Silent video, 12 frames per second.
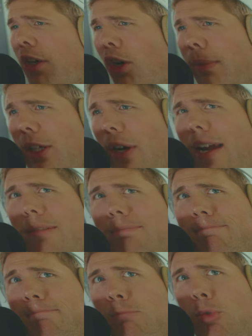You know what would be great?
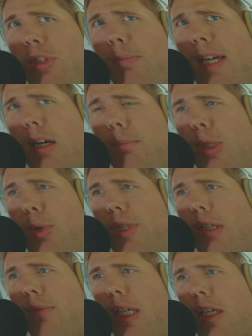Let's make a
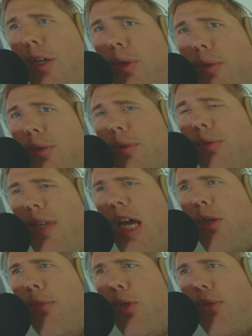music video.
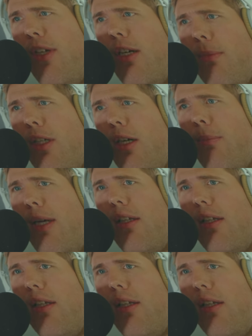That'll motivate them to come